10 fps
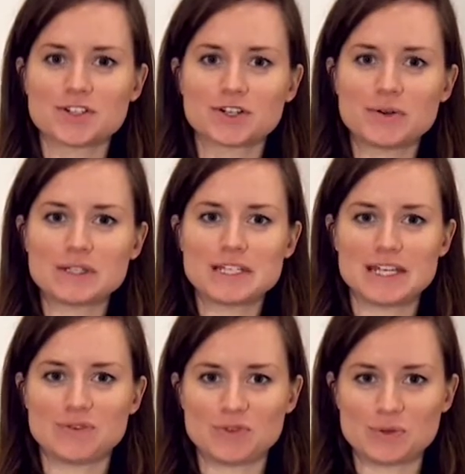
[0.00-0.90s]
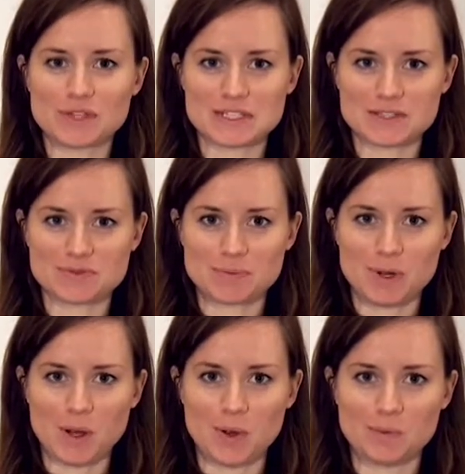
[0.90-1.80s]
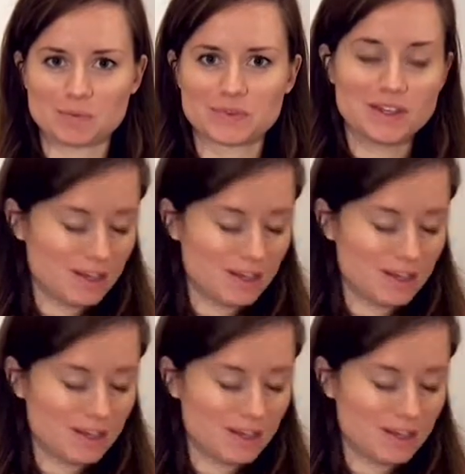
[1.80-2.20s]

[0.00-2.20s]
you're going to need a few things from home.